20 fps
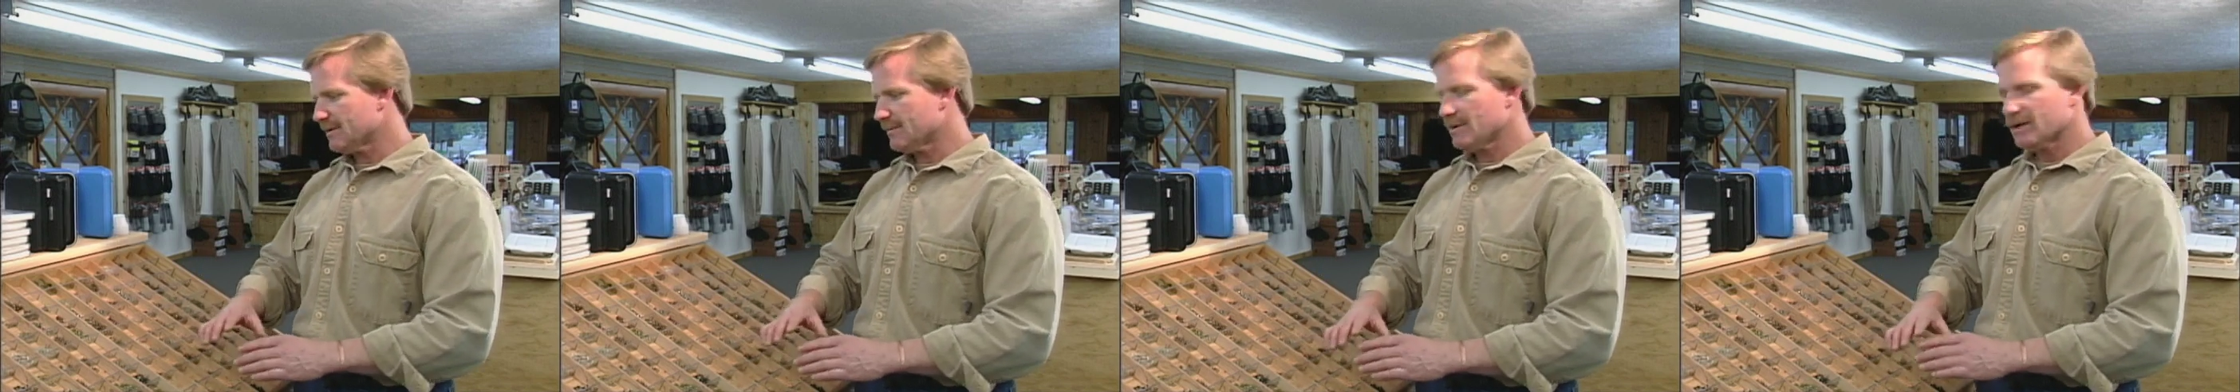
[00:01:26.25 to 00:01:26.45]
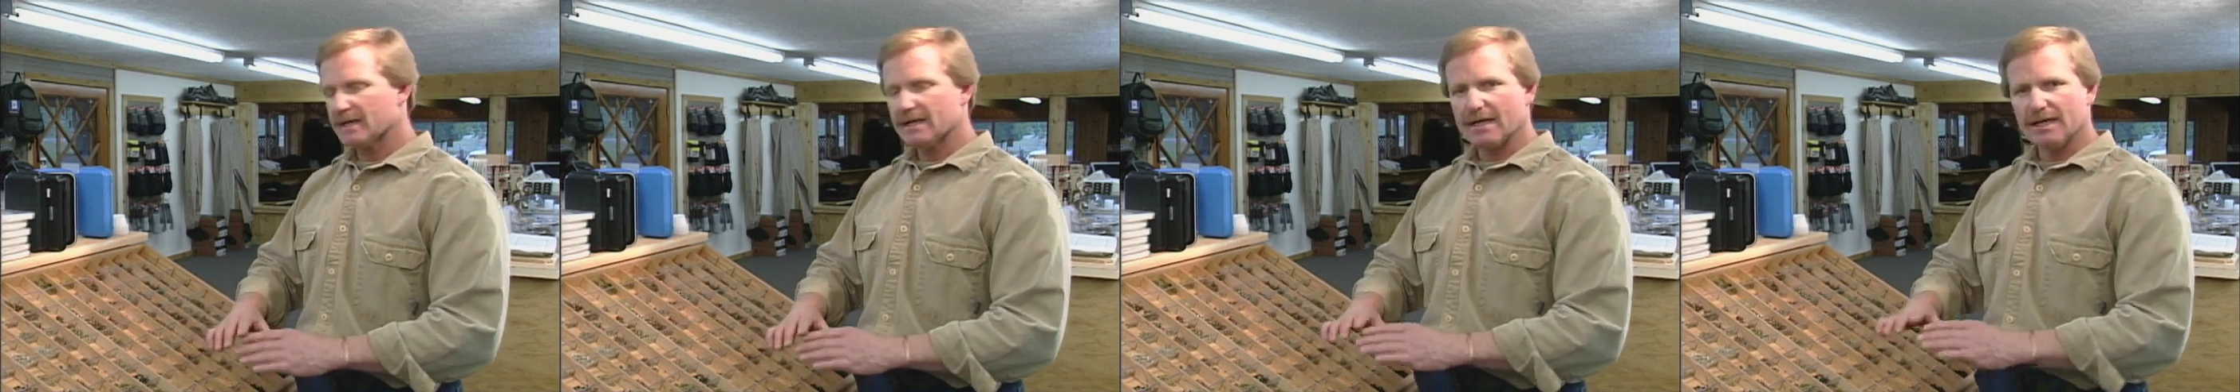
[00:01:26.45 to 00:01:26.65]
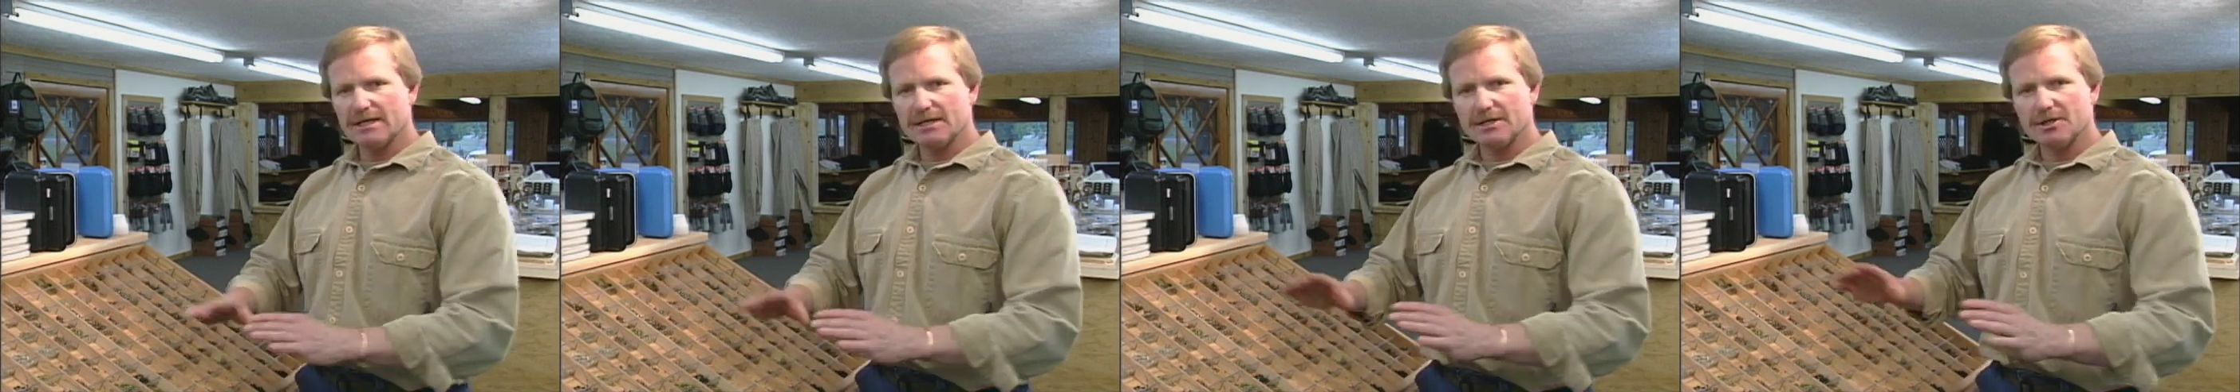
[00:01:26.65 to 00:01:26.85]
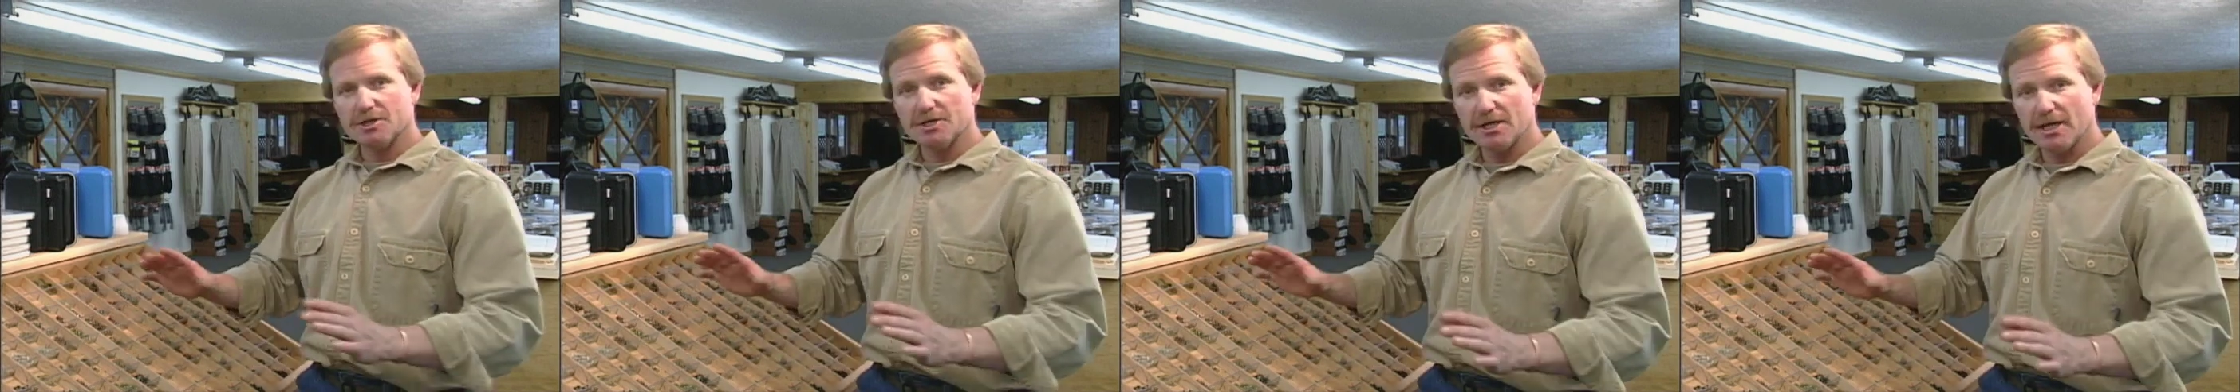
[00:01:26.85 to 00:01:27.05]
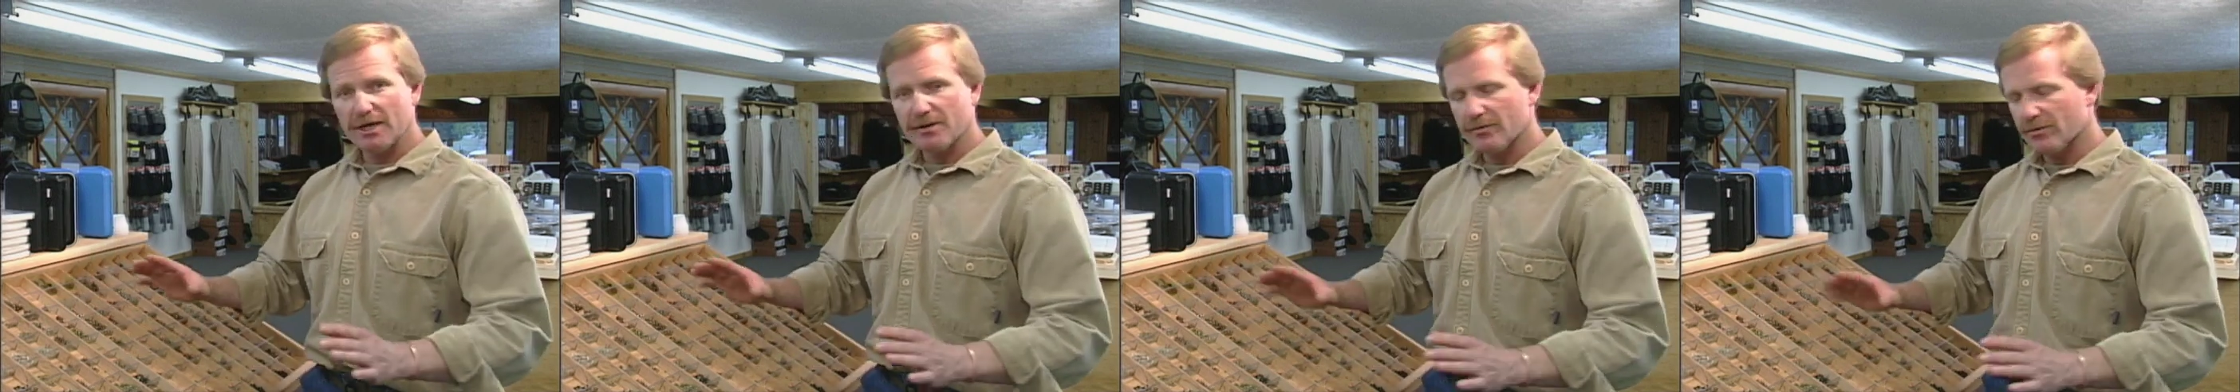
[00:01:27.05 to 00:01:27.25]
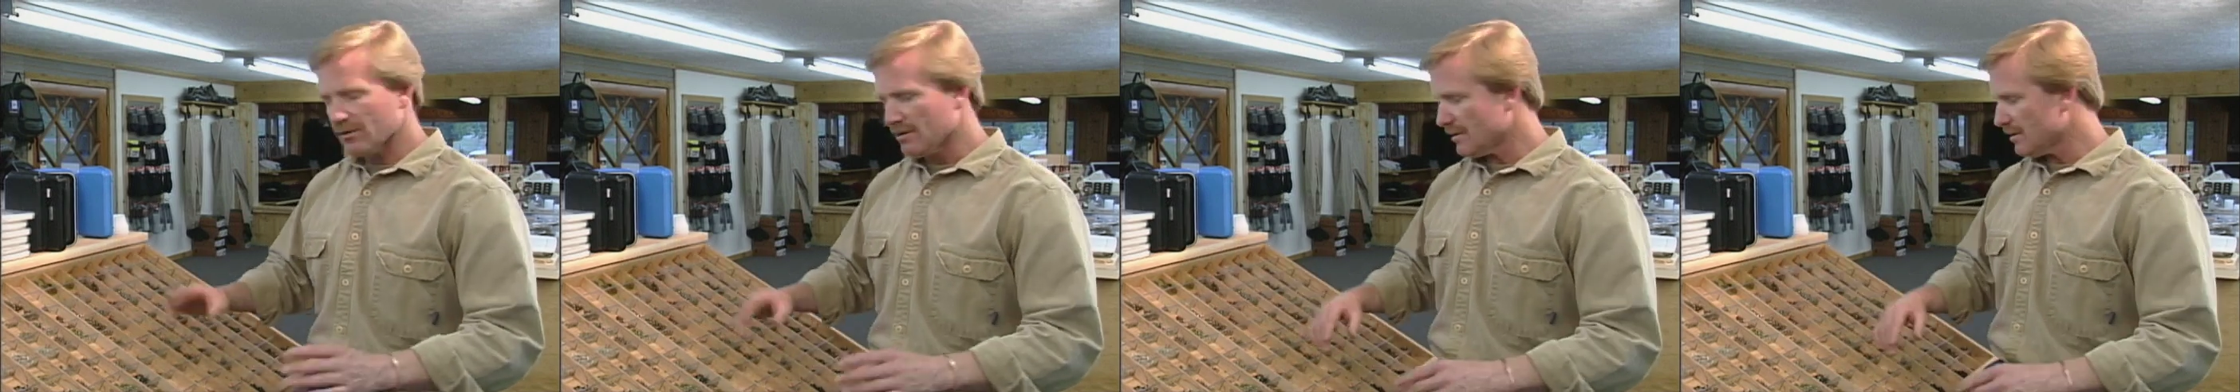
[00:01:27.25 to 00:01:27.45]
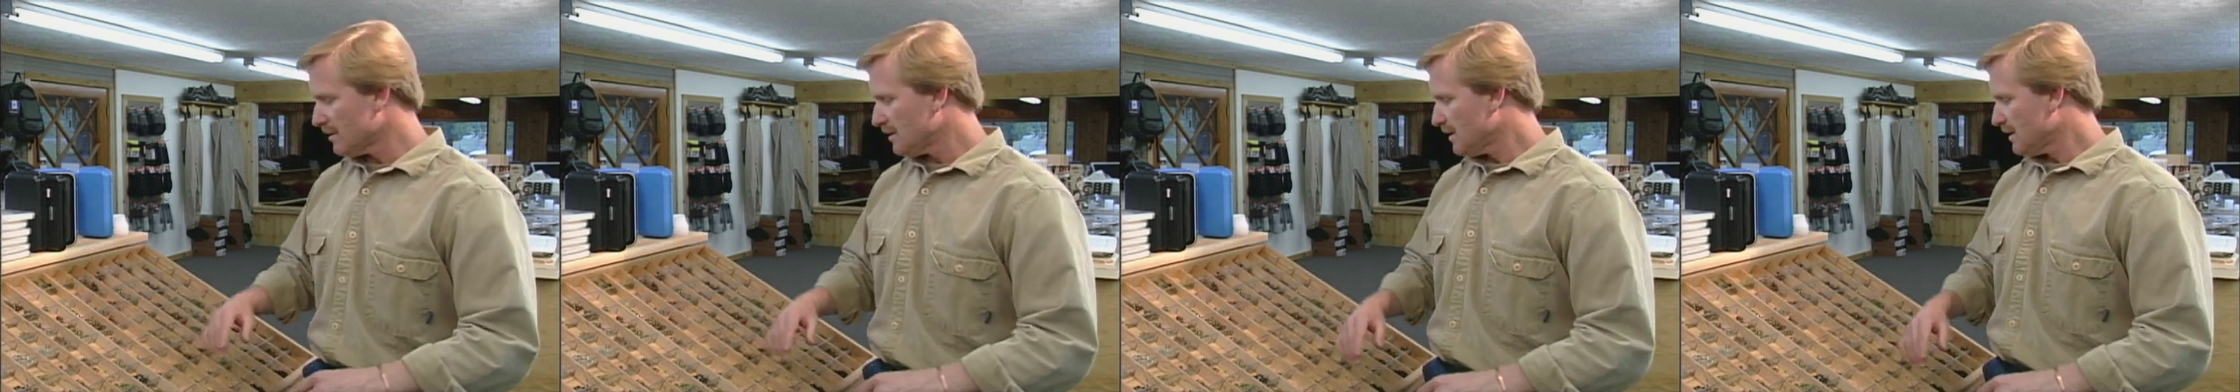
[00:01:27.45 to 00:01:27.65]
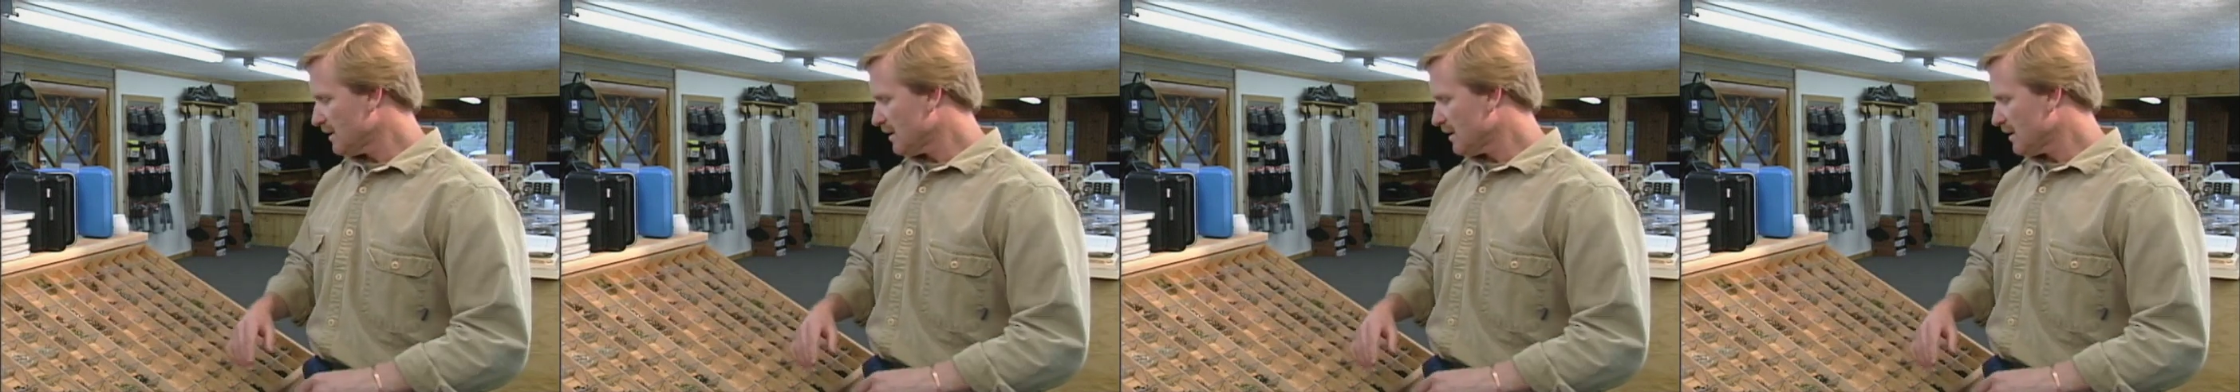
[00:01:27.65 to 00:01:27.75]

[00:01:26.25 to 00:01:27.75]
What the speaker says: be kind of general